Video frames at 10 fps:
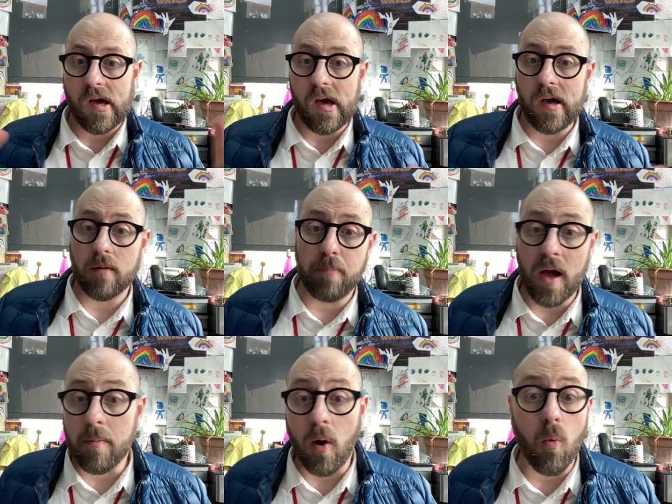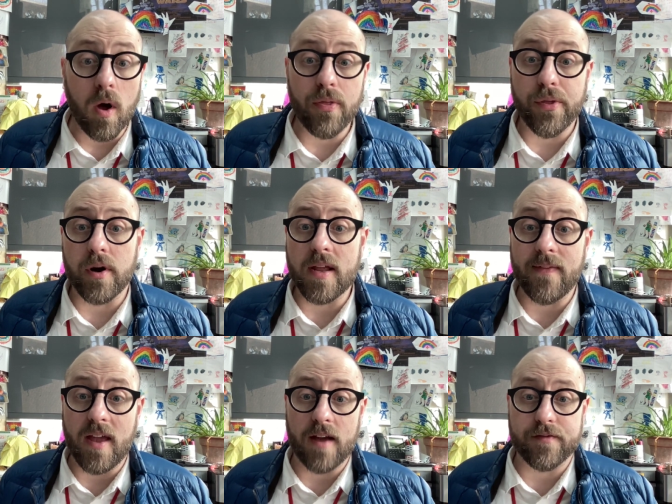uh, by about 1:30
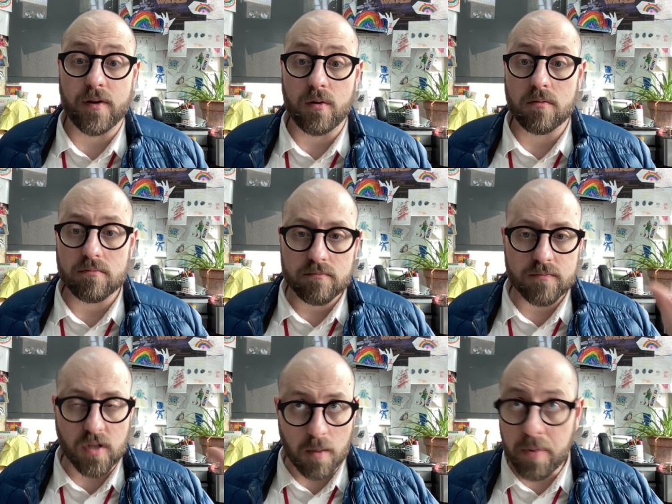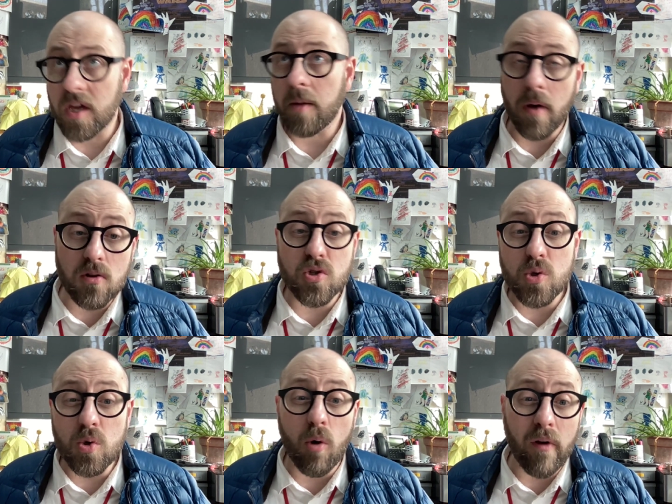in the afternoon going to peak about
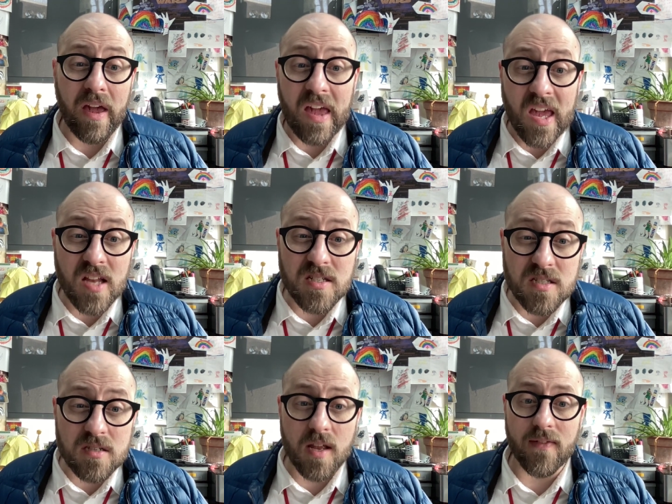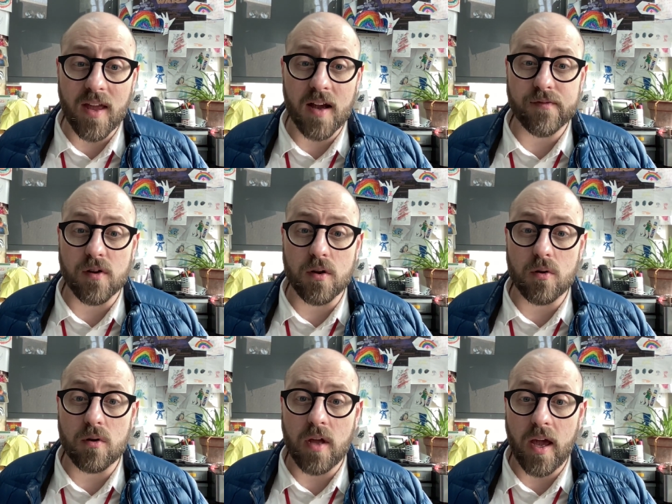208 in the
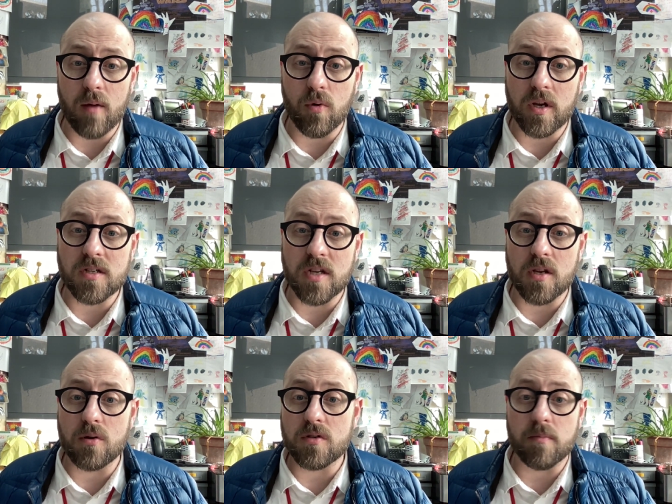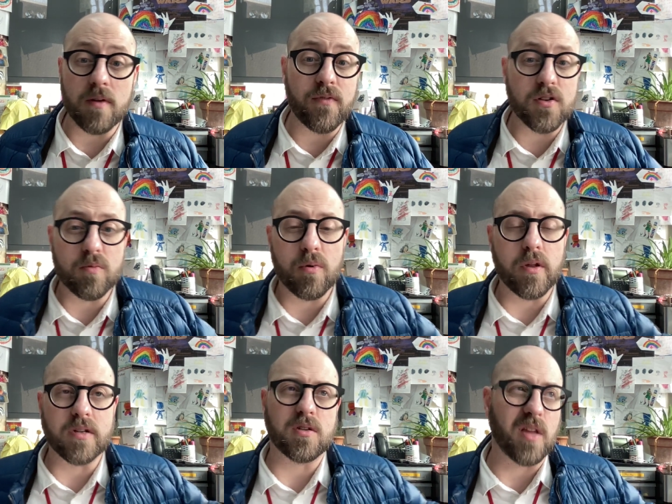afternoon and will continue to be
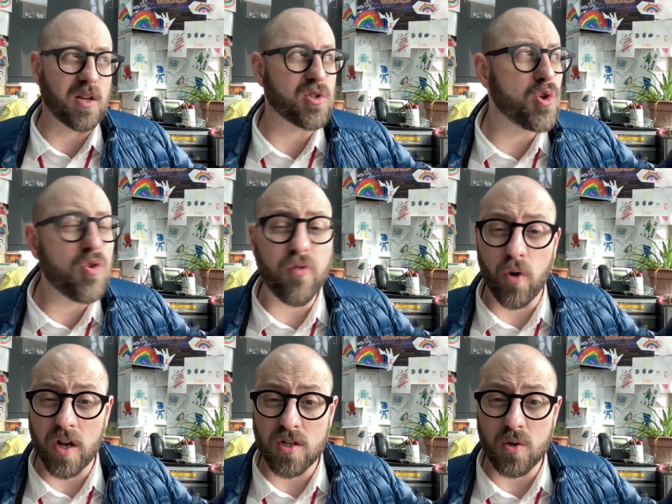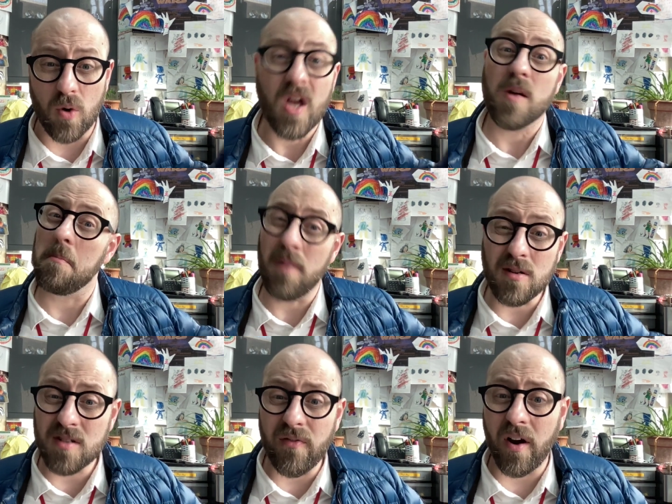visible until like 242,
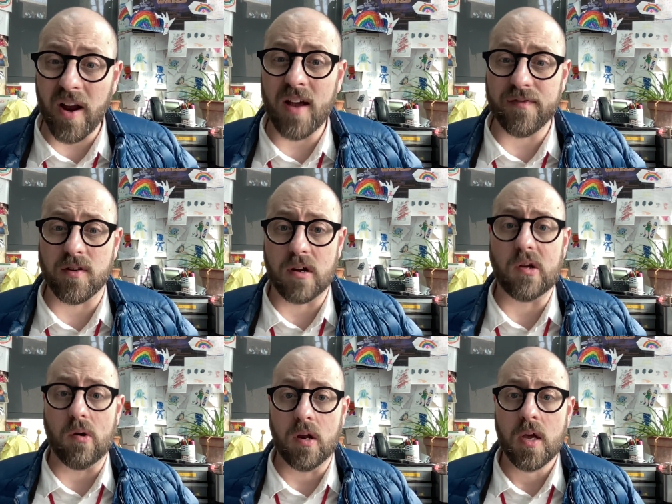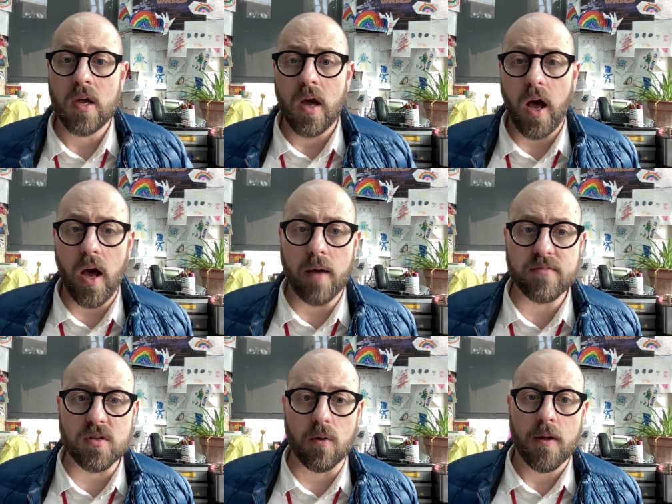most of our afternoon.
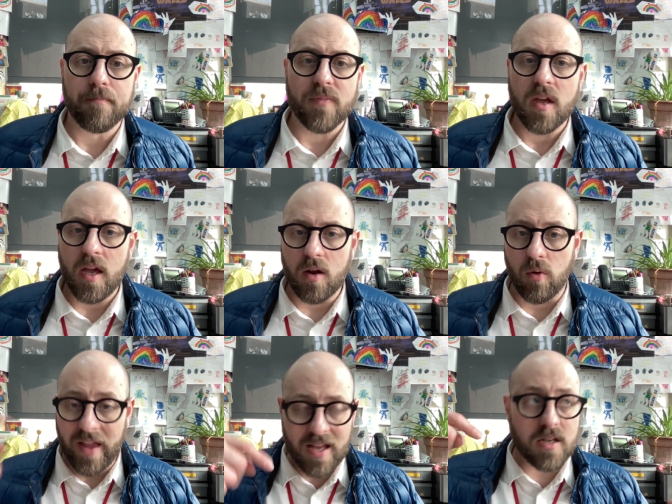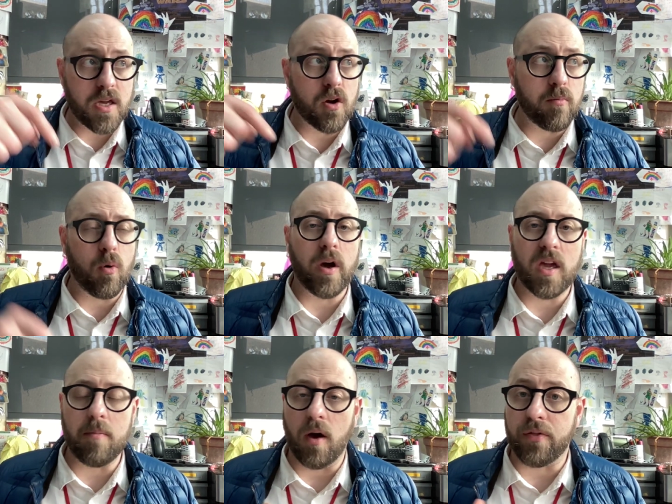Um, so it'll end here in
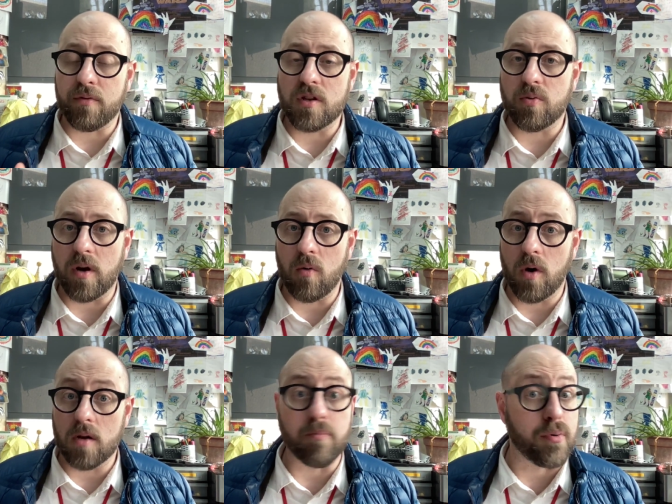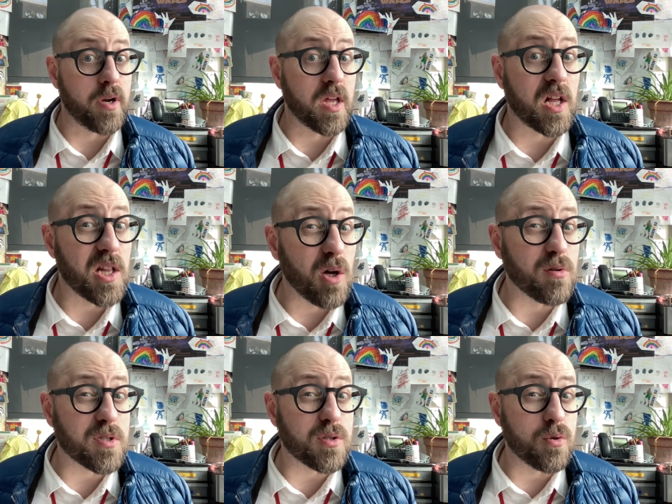Milwaukee about 321, pretty
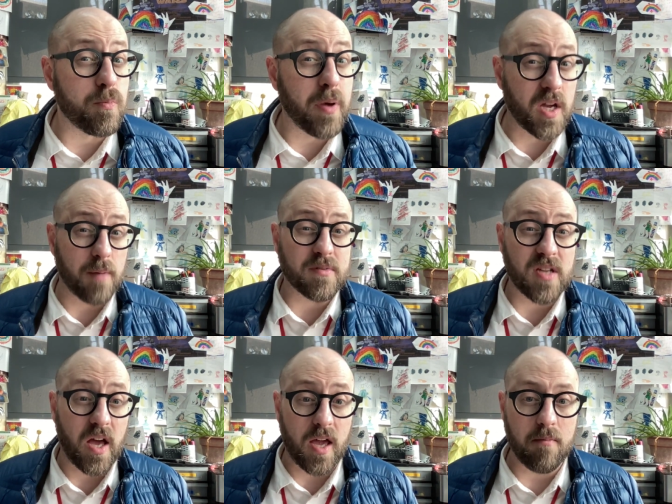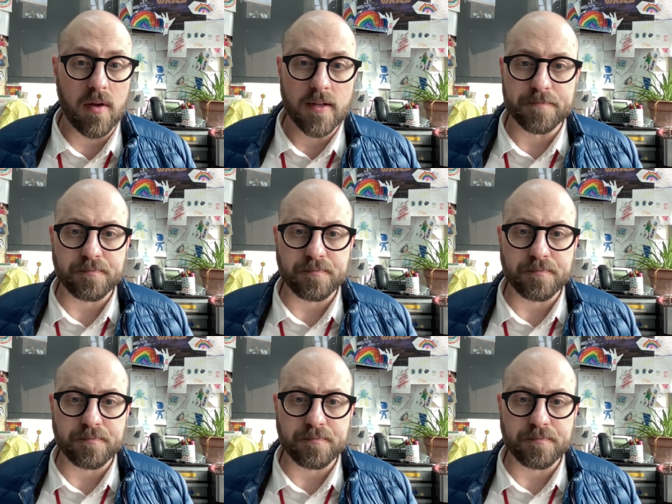close to pickup time.